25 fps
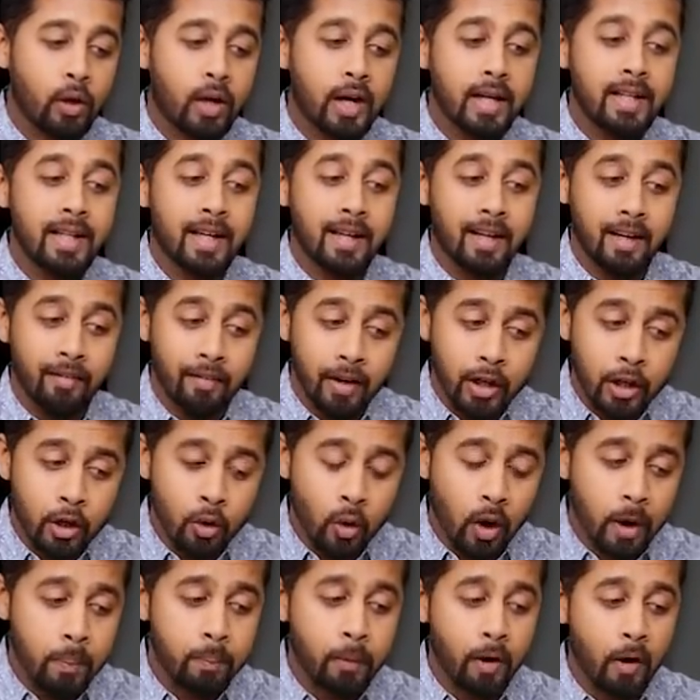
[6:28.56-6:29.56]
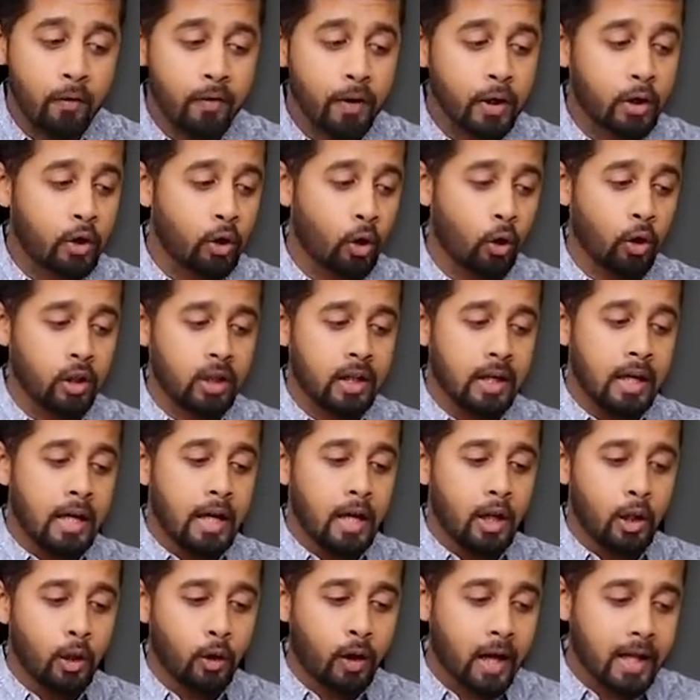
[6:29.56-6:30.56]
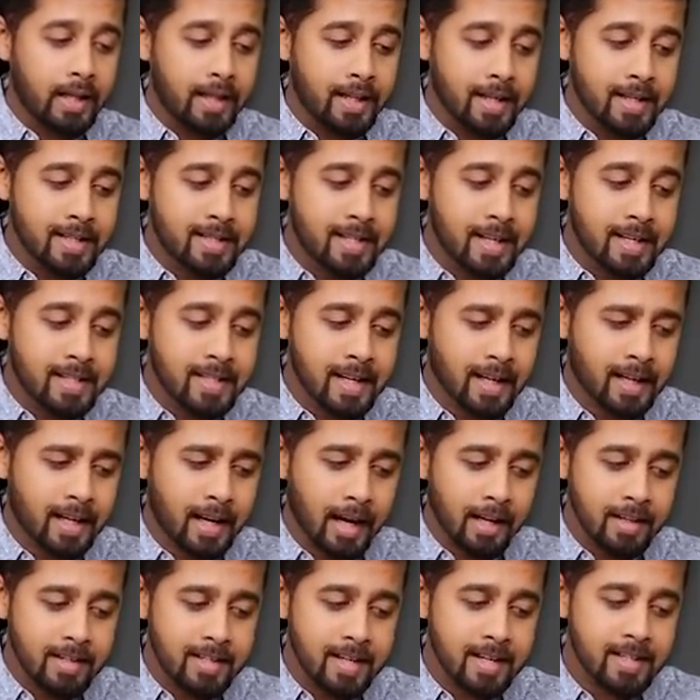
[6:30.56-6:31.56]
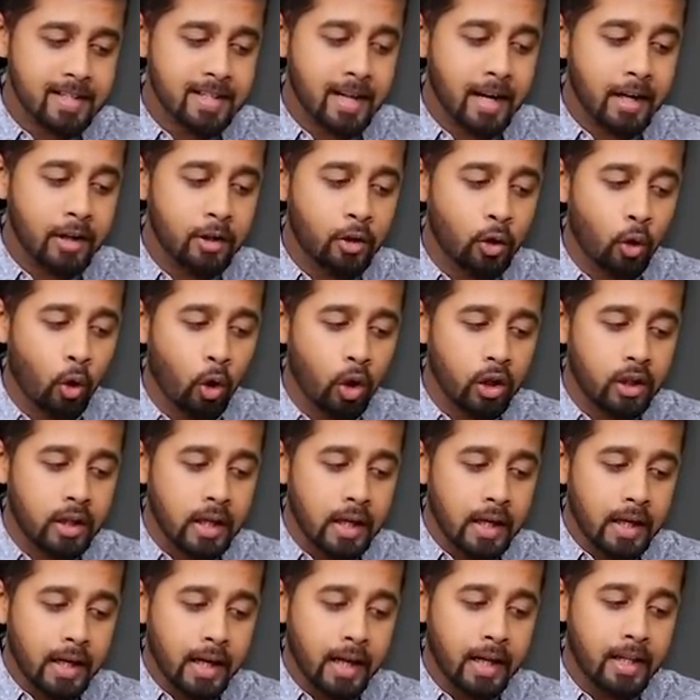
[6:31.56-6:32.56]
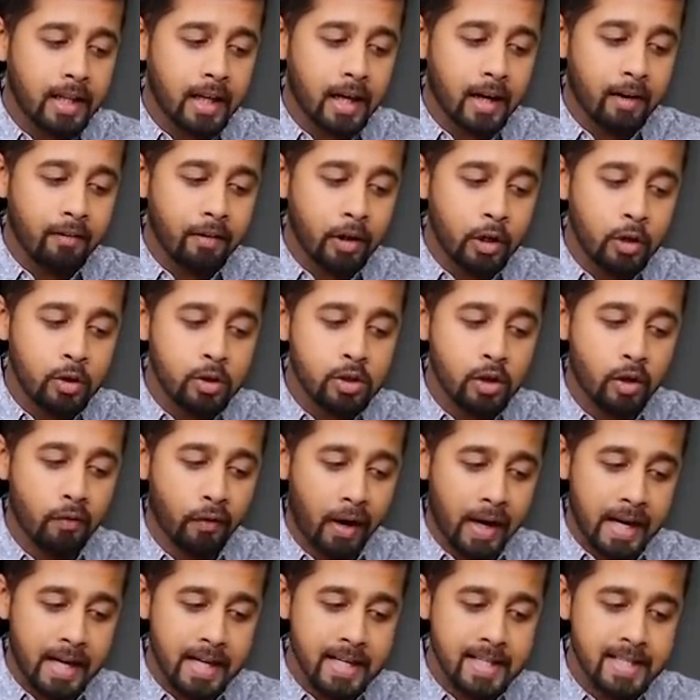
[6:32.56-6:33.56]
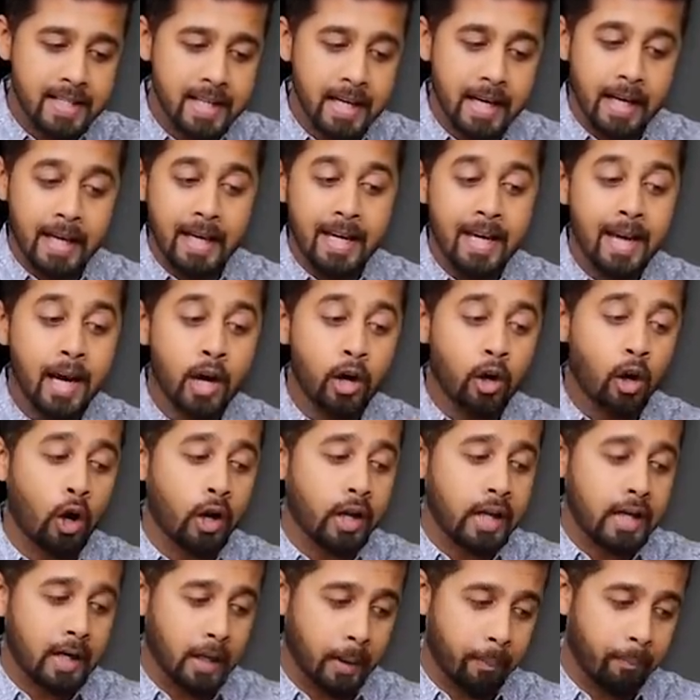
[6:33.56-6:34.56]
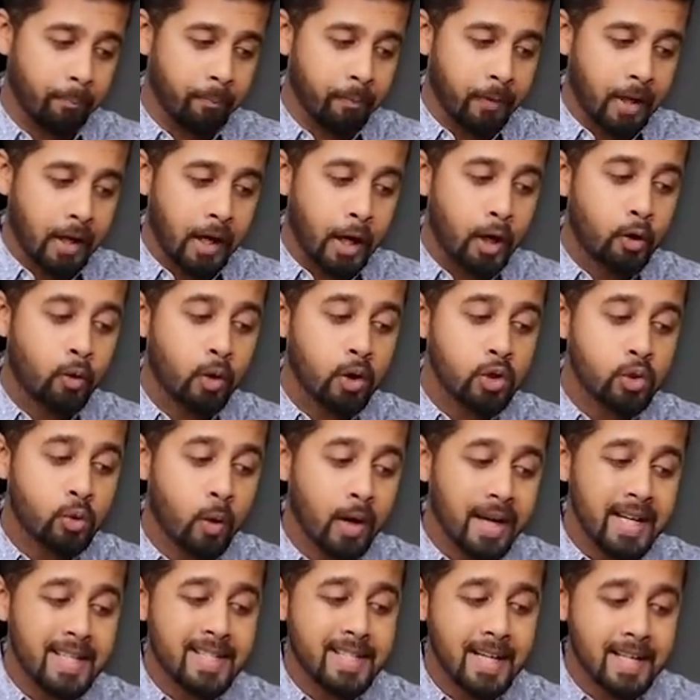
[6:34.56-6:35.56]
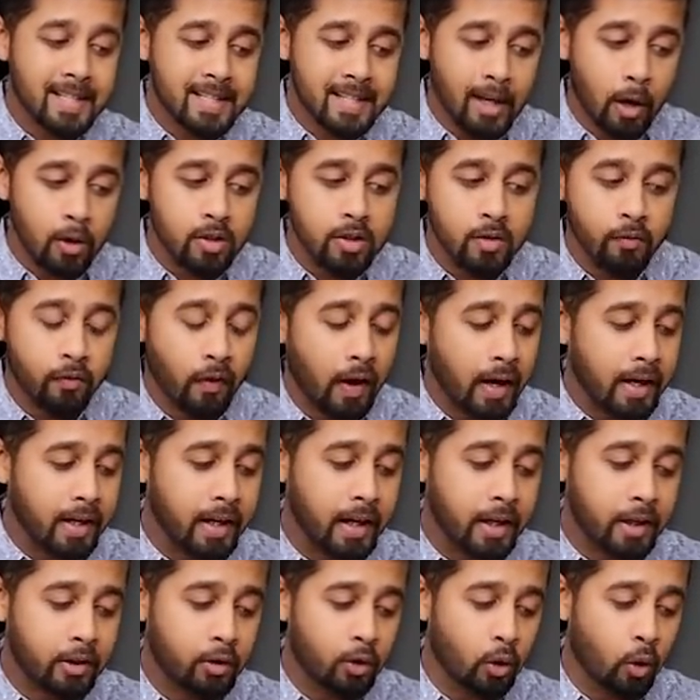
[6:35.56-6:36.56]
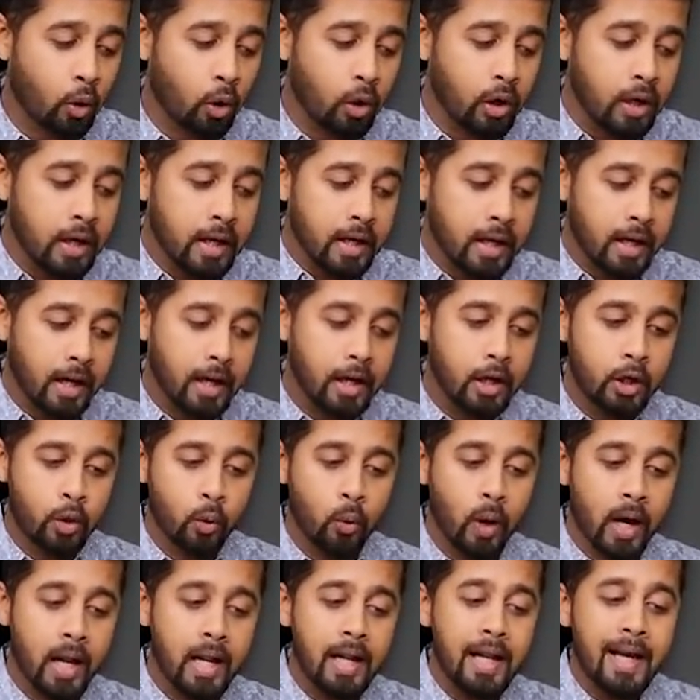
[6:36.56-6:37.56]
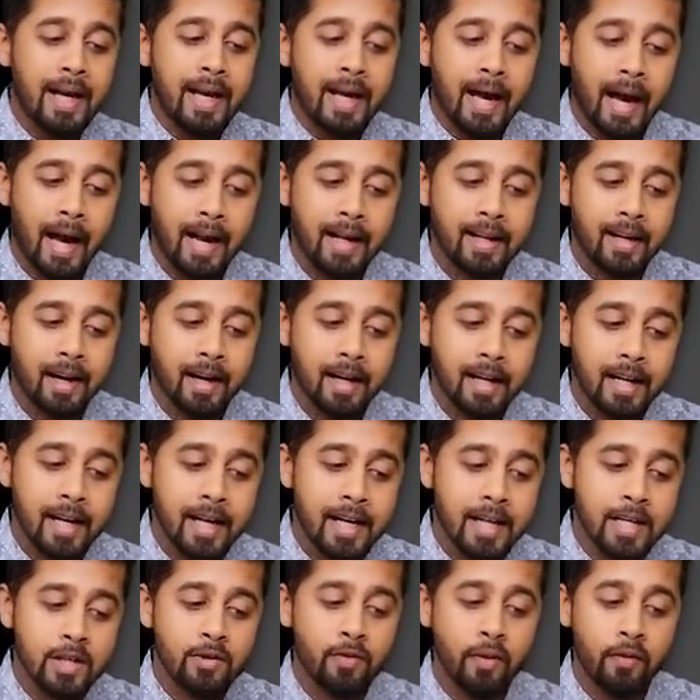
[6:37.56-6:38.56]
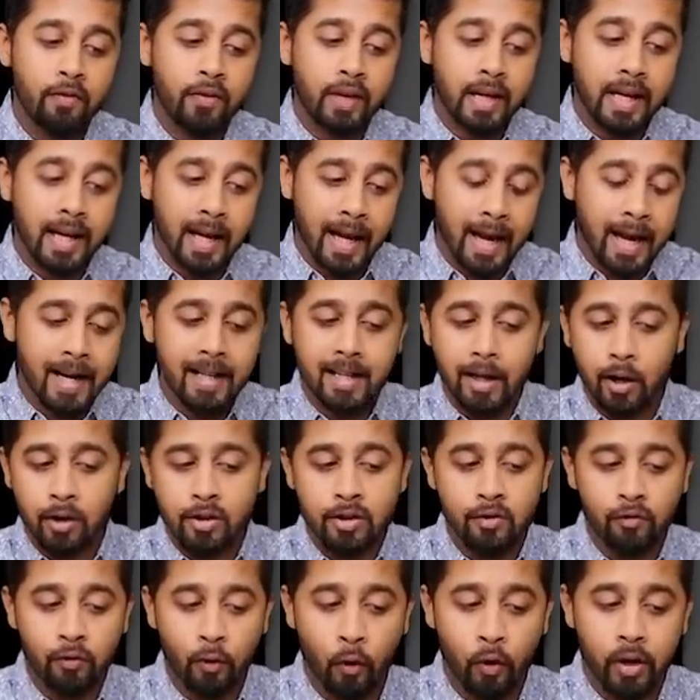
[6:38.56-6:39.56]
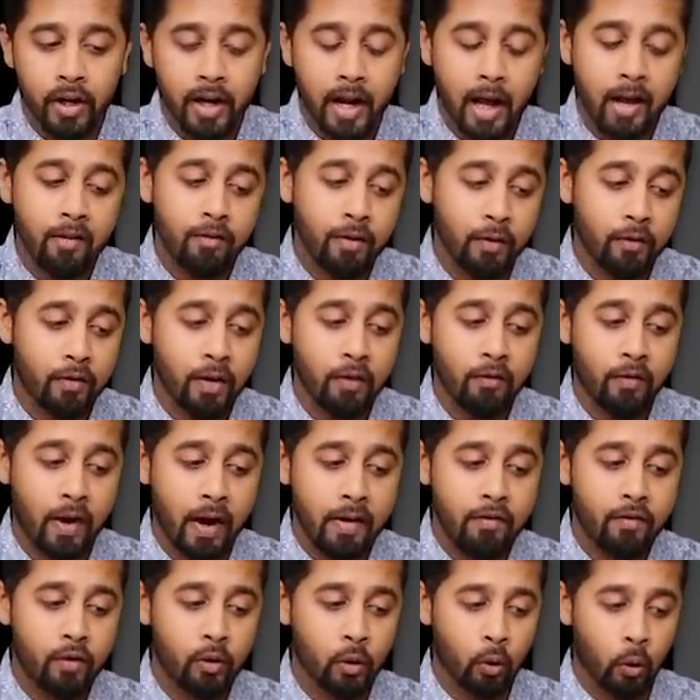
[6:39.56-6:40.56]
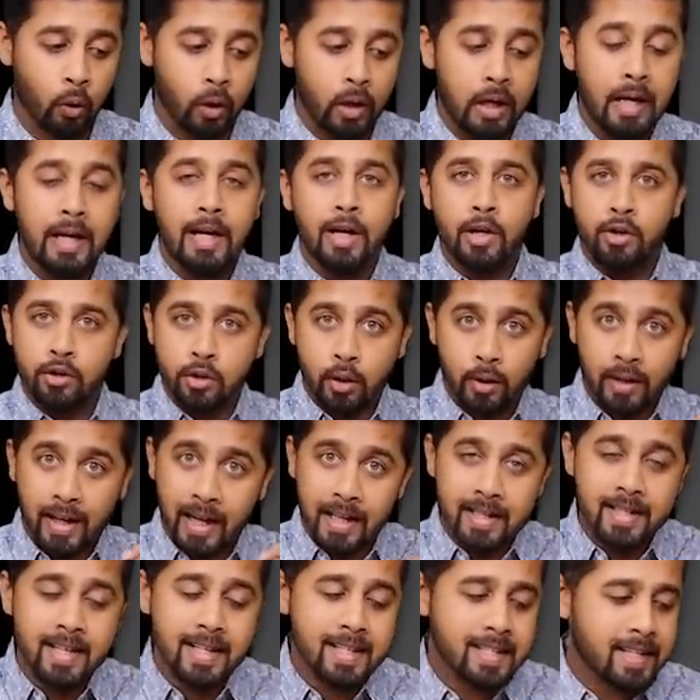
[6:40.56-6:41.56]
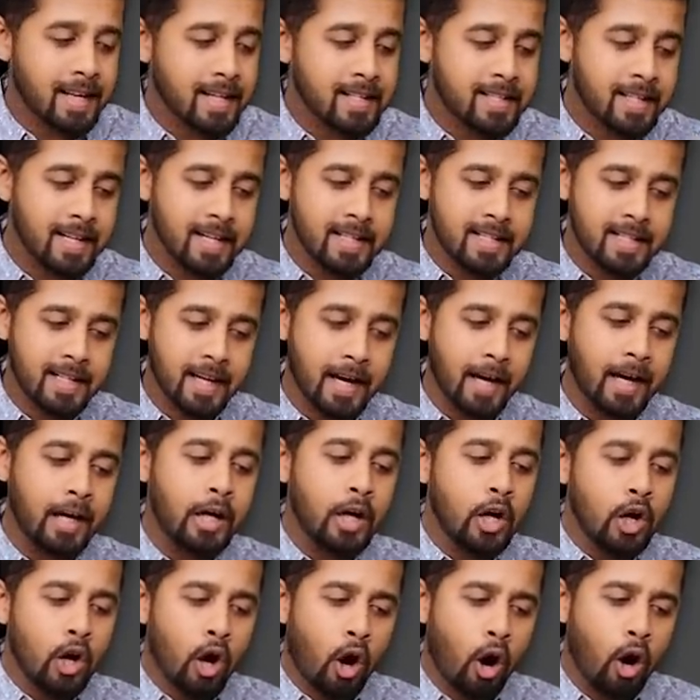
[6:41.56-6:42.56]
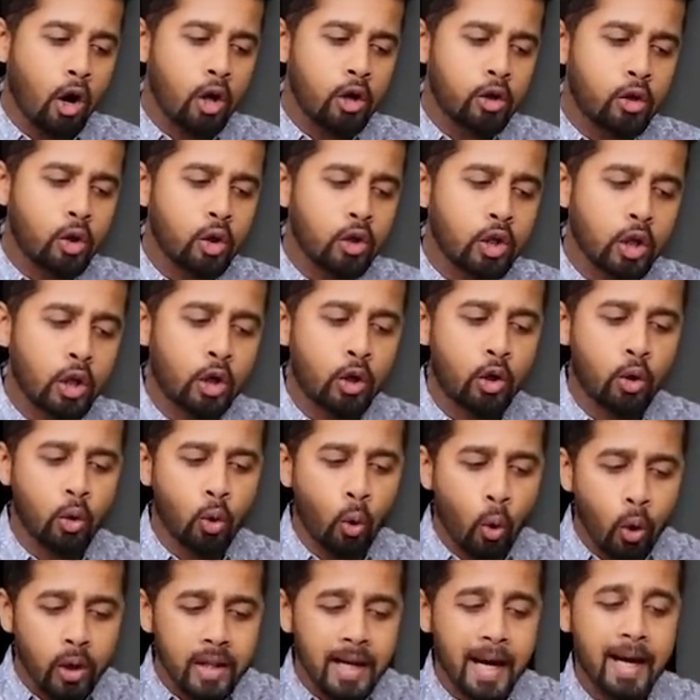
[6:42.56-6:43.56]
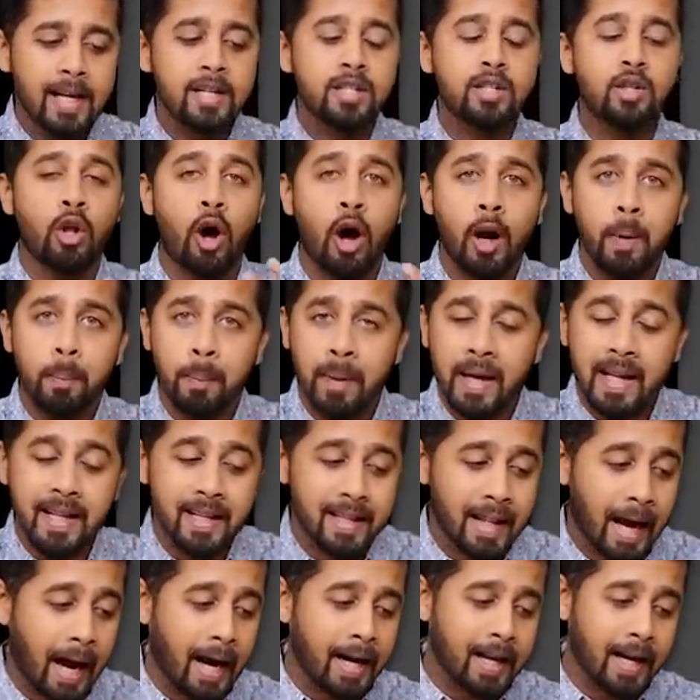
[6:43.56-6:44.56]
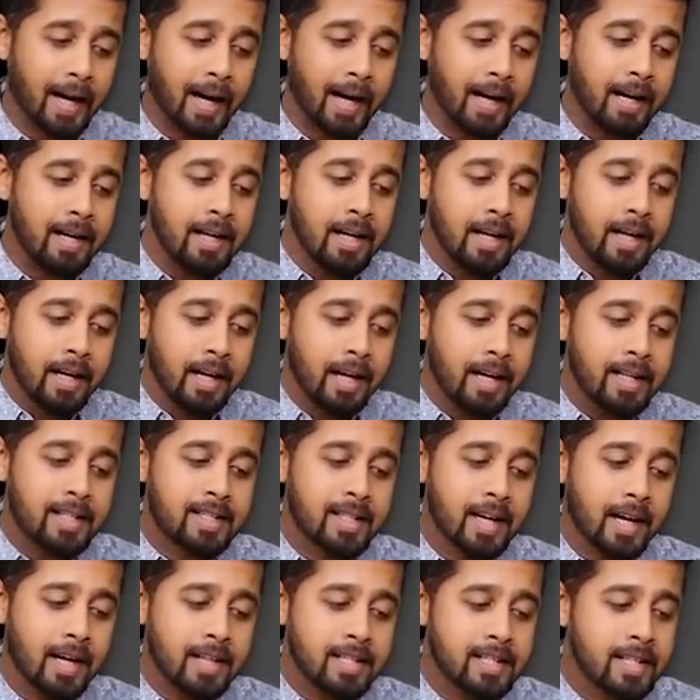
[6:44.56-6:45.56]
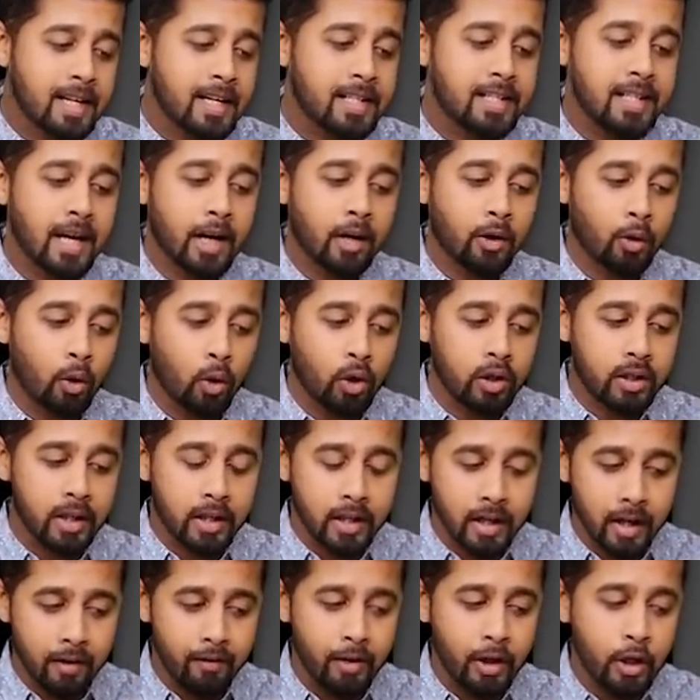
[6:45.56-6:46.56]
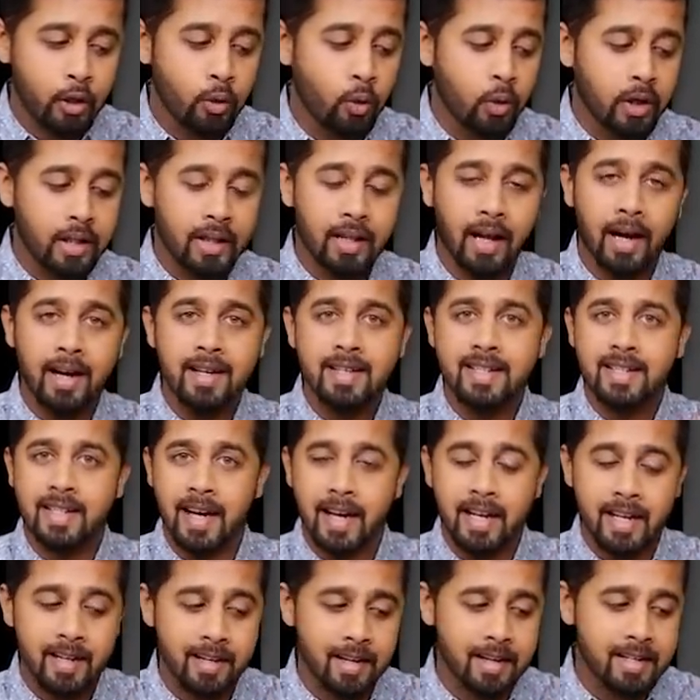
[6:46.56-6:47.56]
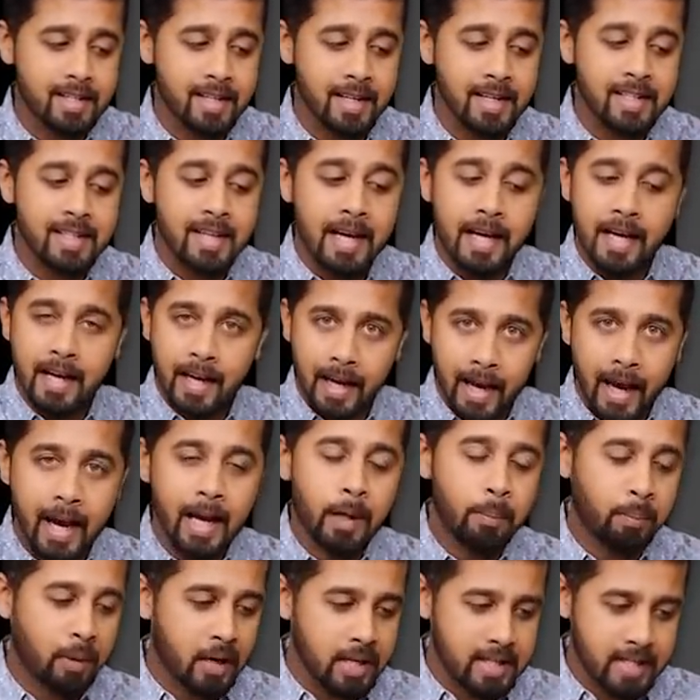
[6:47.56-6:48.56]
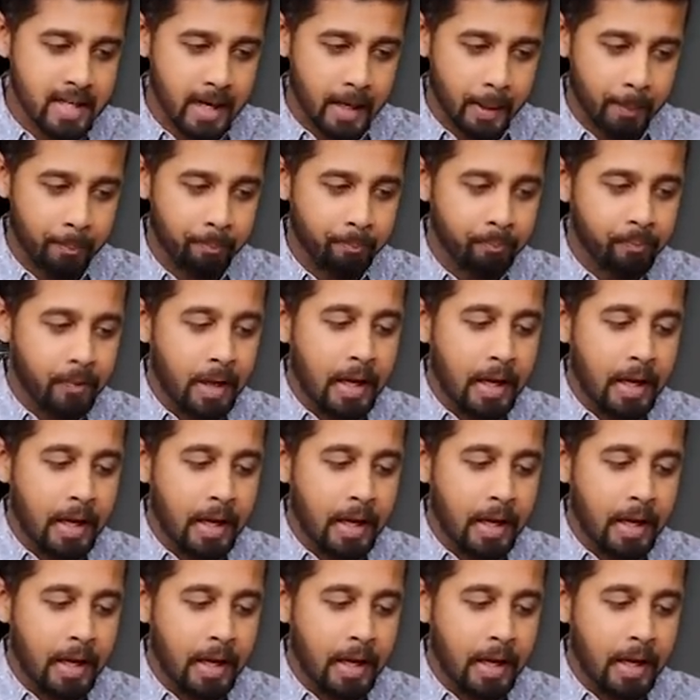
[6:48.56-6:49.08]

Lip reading: look at the revenue and profit growth, look at this. There's a consistent growth in the revenues of ITC year on year. It was 26,500 crore in 12 and currently it is 58,455 crore. So consistency is there. Although the growth has not been that high, its CAGR growth in revenue in last 10 years is 8%.